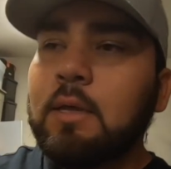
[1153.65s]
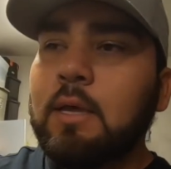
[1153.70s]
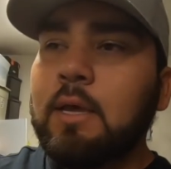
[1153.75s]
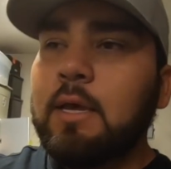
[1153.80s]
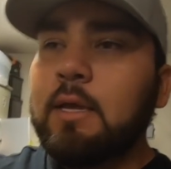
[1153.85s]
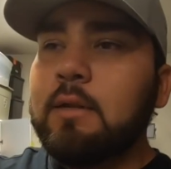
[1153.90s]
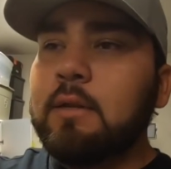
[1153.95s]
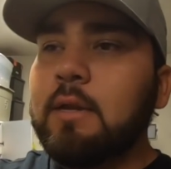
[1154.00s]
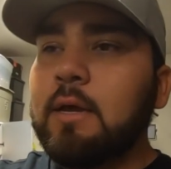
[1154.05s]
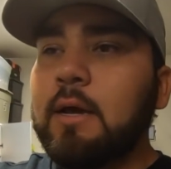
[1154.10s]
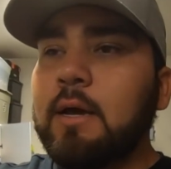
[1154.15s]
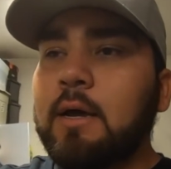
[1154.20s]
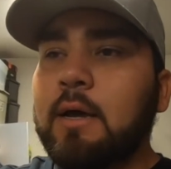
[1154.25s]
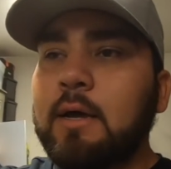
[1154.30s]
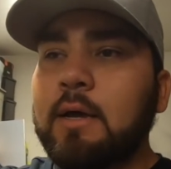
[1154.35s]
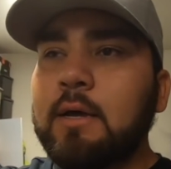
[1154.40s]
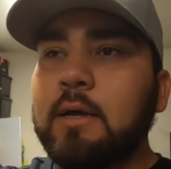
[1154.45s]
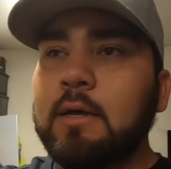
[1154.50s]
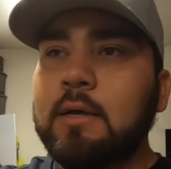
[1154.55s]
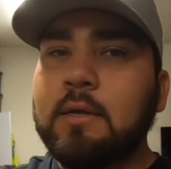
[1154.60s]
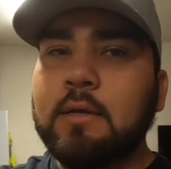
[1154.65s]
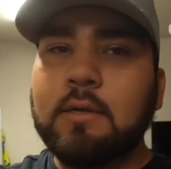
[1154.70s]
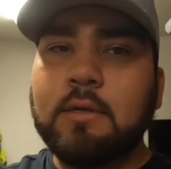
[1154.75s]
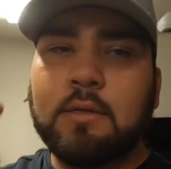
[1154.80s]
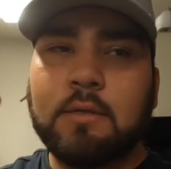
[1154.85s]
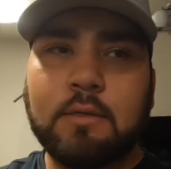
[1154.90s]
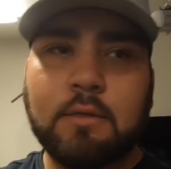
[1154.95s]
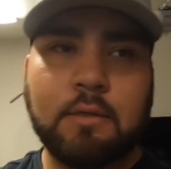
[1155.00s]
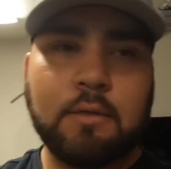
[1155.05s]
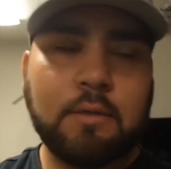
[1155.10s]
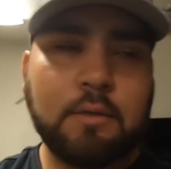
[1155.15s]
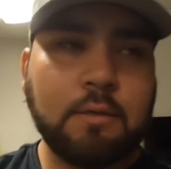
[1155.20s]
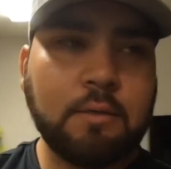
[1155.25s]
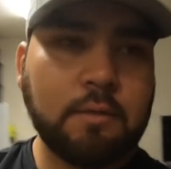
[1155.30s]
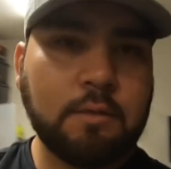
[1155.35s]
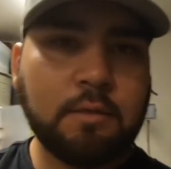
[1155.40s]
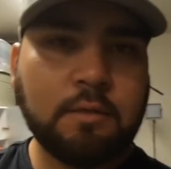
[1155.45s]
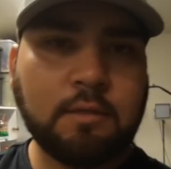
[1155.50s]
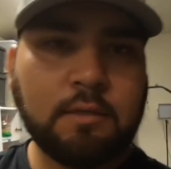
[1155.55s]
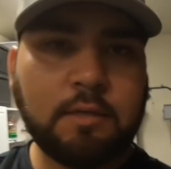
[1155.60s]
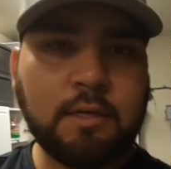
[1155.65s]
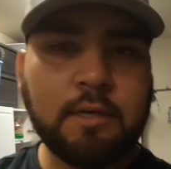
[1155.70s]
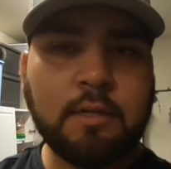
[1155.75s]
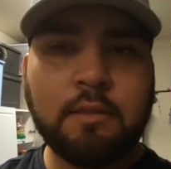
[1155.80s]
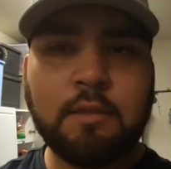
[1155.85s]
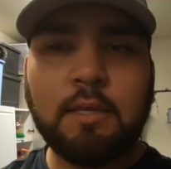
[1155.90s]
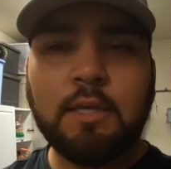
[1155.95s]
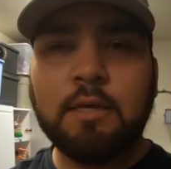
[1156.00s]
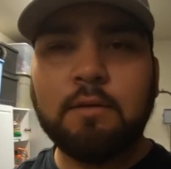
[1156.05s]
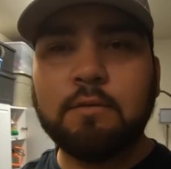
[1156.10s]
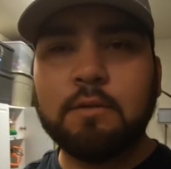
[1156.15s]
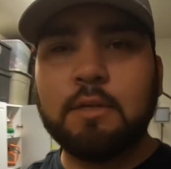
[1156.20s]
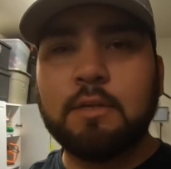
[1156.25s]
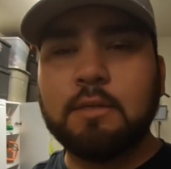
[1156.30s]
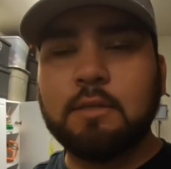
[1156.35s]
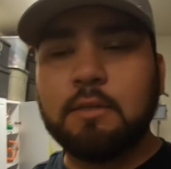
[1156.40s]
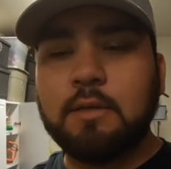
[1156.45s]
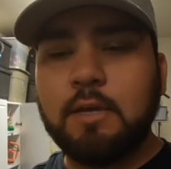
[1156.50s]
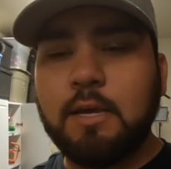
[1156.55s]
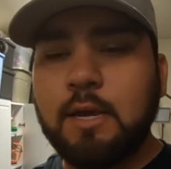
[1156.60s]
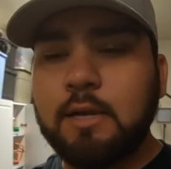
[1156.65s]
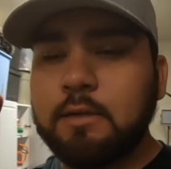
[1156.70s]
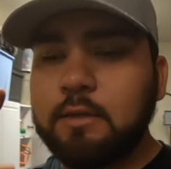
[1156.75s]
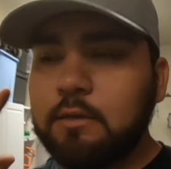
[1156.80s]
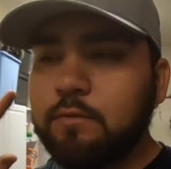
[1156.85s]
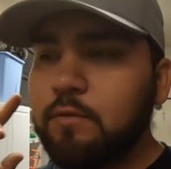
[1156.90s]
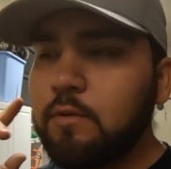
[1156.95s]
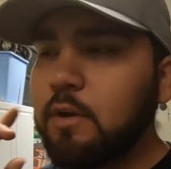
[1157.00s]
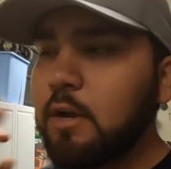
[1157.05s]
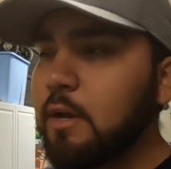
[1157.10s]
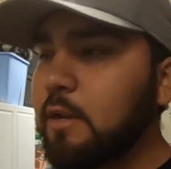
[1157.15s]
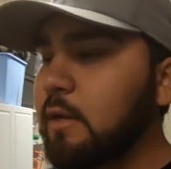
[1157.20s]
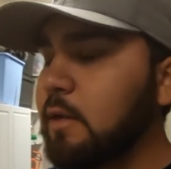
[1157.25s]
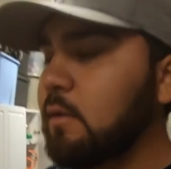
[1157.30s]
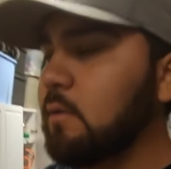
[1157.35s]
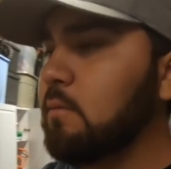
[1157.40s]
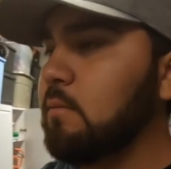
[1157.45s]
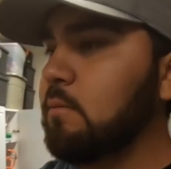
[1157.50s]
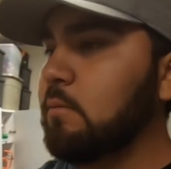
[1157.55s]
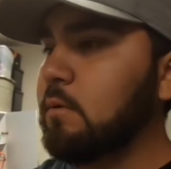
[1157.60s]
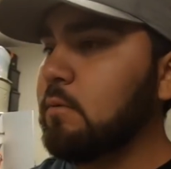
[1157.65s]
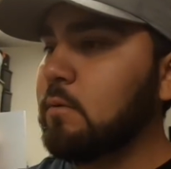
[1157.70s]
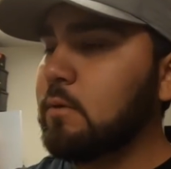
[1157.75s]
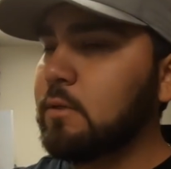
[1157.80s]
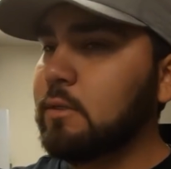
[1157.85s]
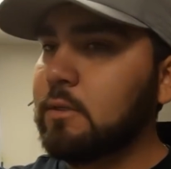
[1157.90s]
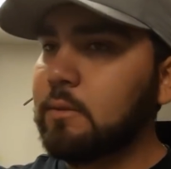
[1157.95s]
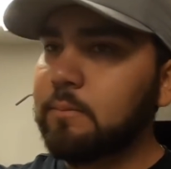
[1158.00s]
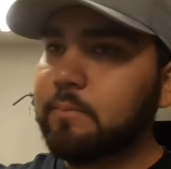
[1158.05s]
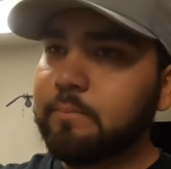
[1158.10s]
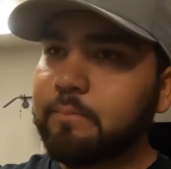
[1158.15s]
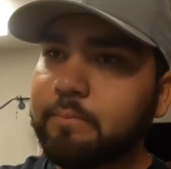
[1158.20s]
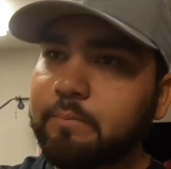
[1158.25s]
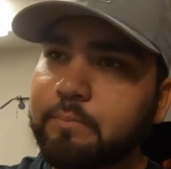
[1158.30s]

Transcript: And second thing I was gonna say, I just forgot it. What was it?